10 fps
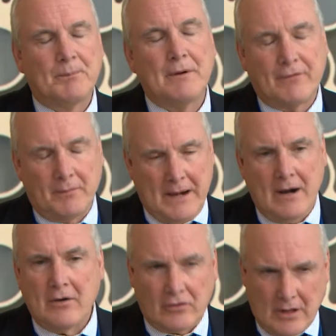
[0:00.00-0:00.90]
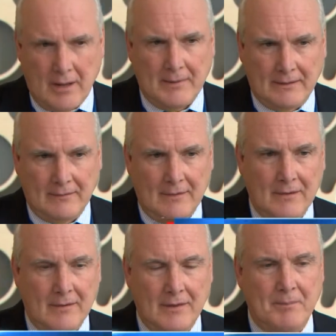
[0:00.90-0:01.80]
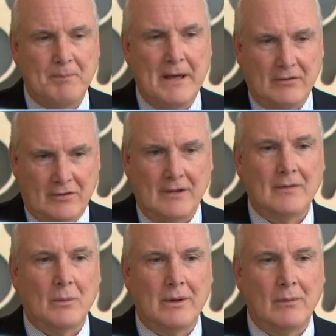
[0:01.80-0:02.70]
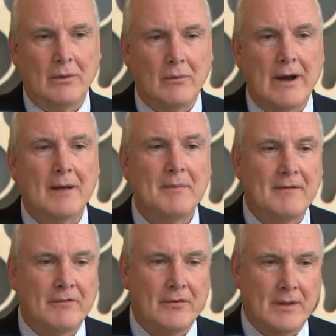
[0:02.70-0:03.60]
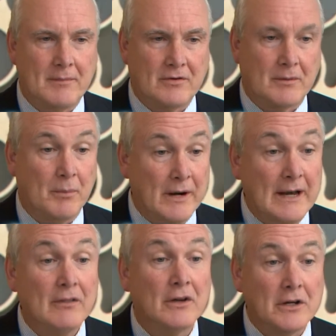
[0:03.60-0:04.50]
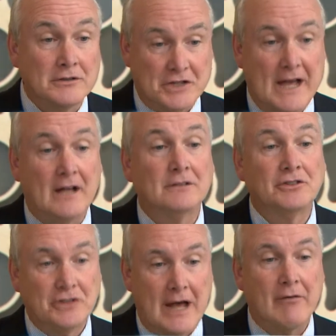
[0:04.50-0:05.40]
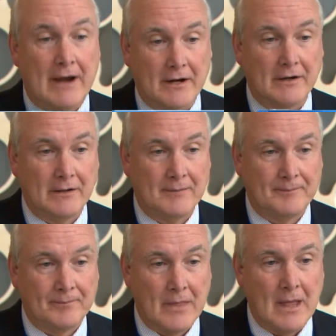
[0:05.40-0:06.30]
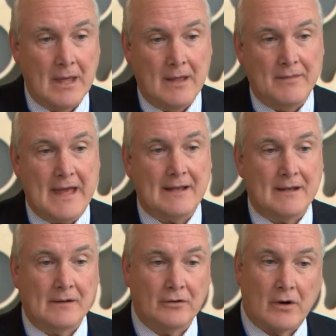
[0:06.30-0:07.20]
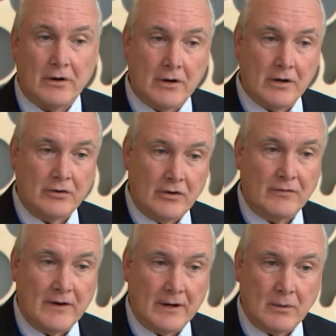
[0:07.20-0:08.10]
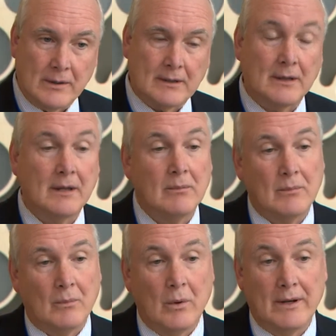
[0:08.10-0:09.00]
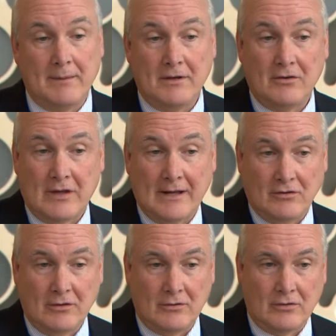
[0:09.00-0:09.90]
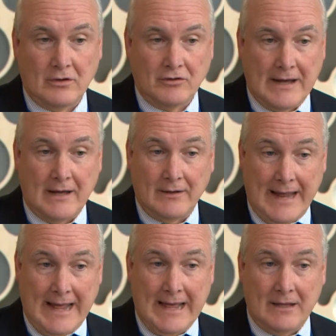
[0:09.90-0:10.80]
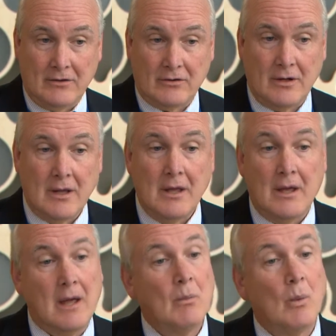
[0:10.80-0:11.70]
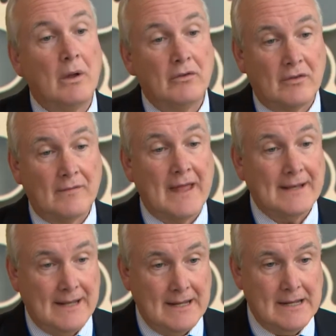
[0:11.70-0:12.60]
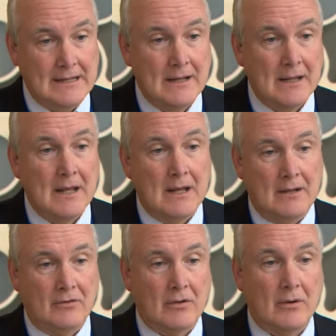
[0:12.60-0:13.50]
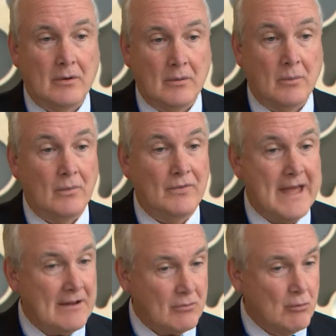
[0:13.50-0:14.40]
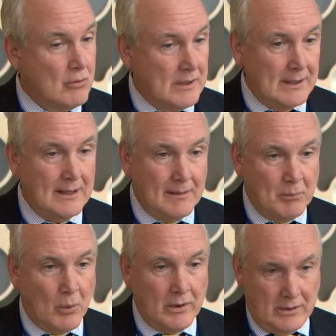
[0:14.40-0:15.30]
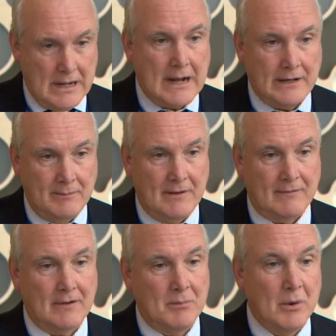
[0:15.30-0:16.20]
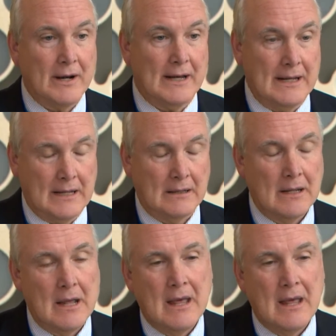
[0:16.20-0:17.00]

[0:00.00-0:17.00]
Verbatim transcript: But for parents coming, the best thing that we would recommend for them is to bring their child's shot record. That tells our nurses very quickly what immunizations their child has and ones that they need. And so that's really an important document to bring in.